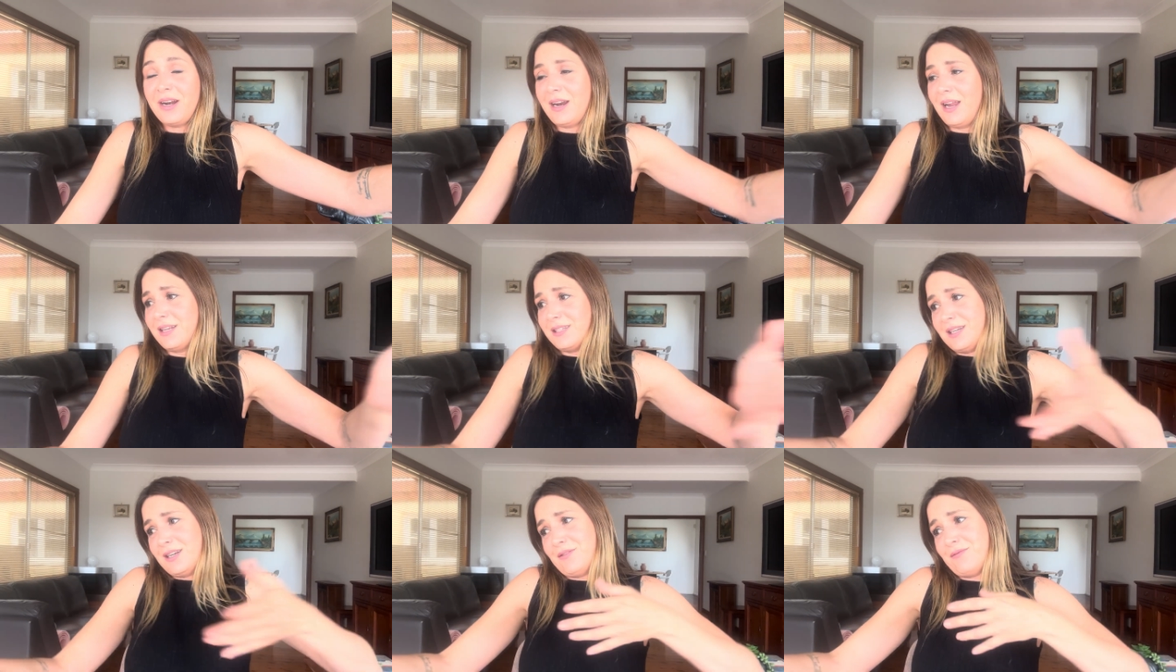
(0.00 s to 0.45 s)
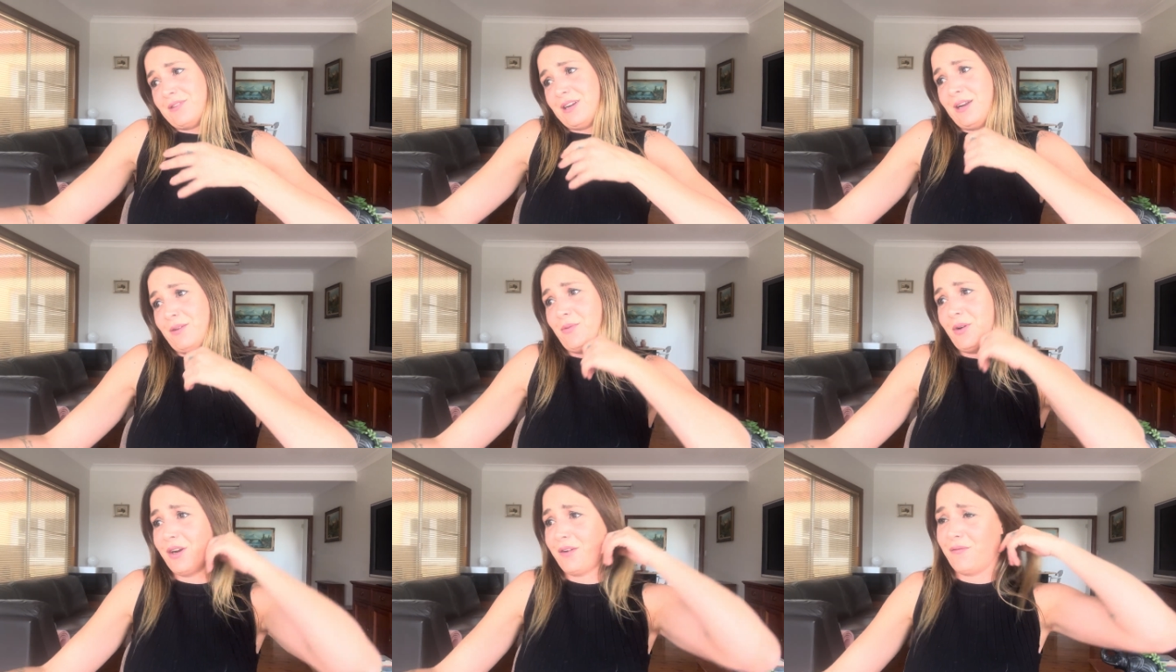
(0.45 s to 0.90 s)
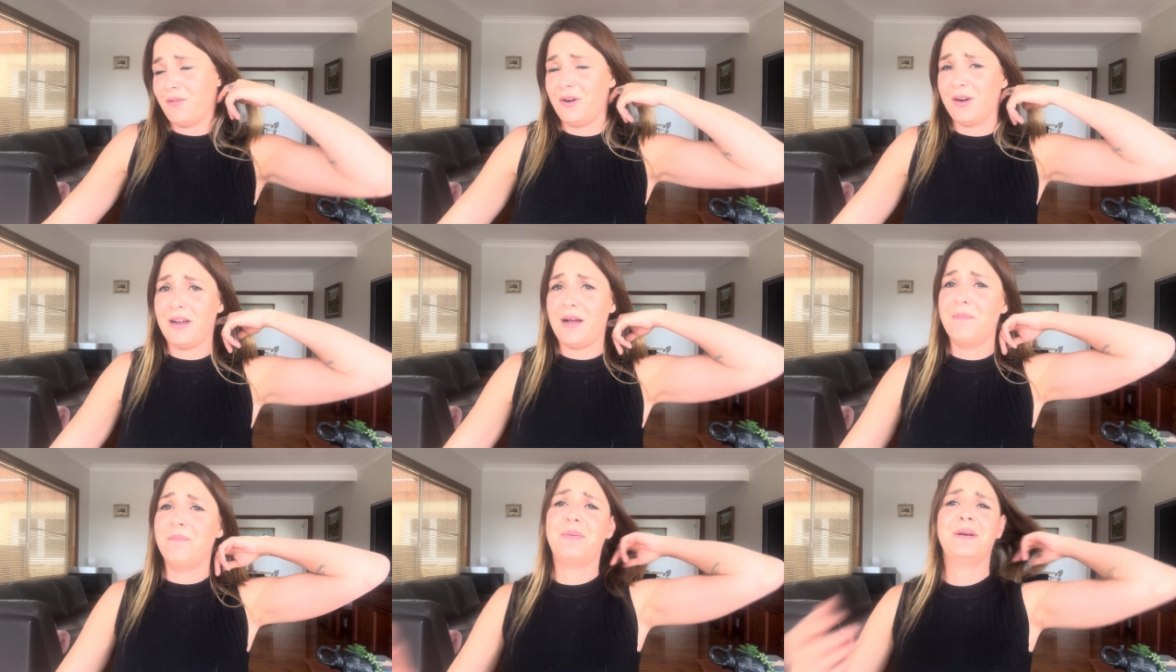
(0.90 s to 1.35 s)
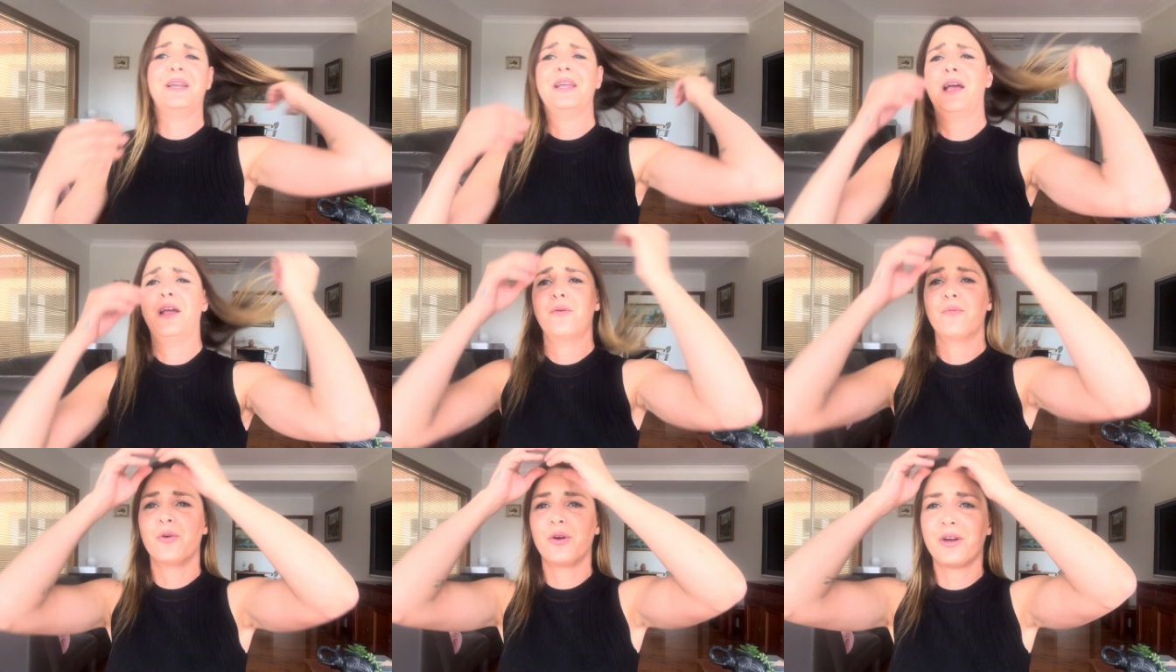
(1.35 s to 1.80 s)
and I didn't really work for a company.
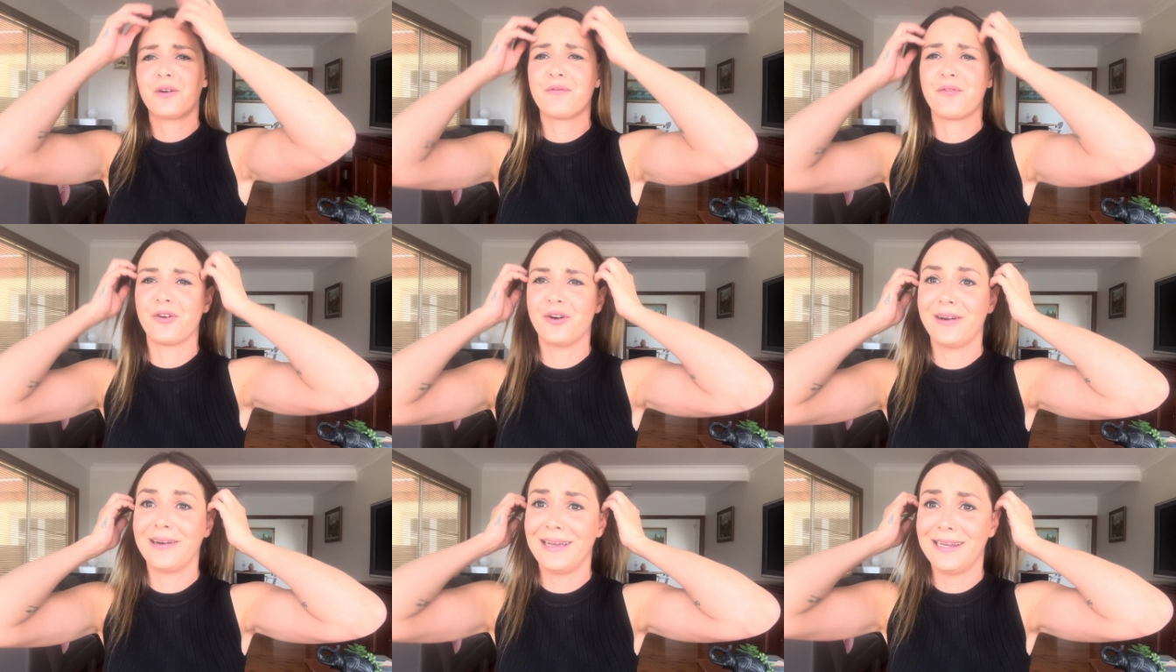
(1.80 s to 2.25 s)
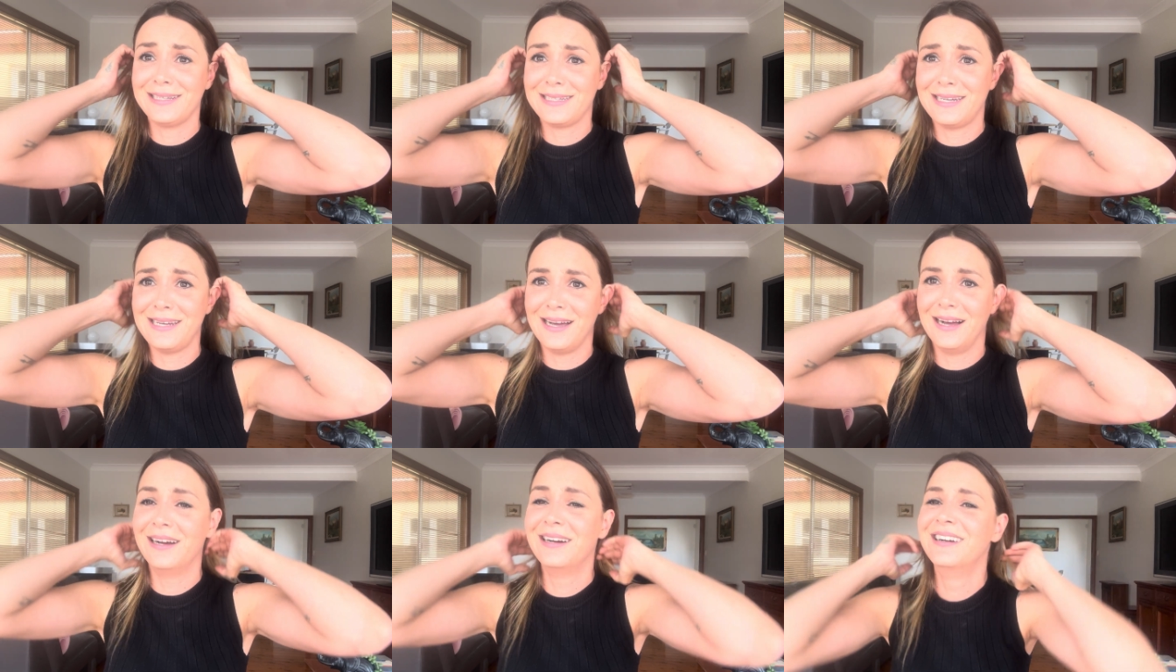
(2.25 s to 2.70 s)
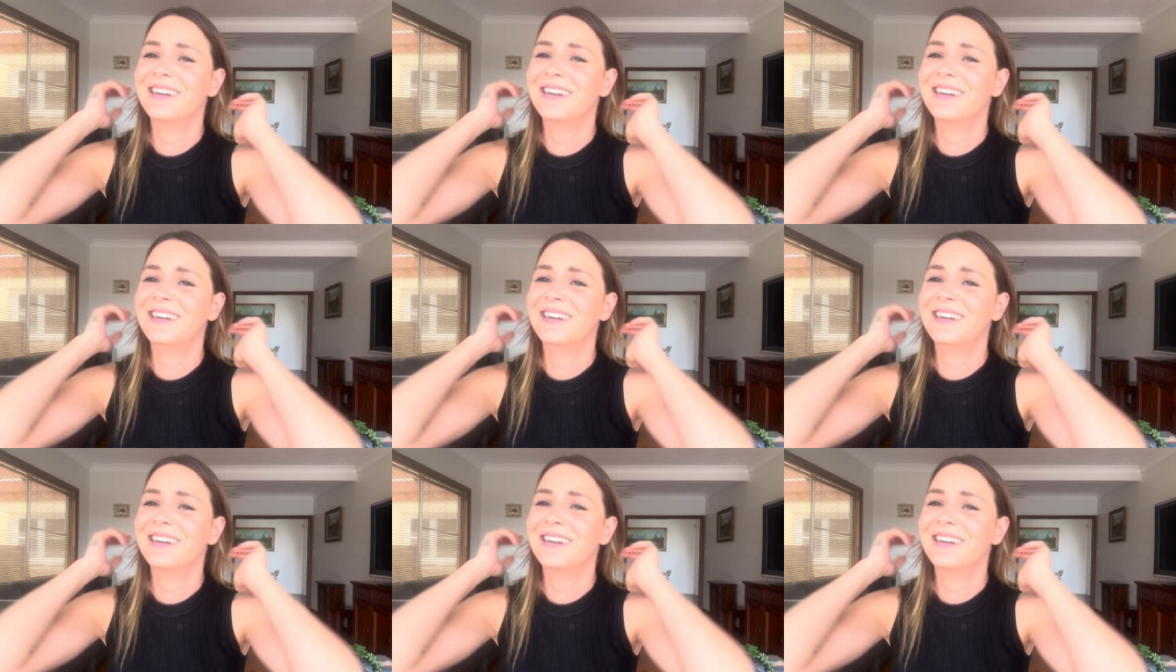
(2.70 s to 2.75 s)
I worked for an idea.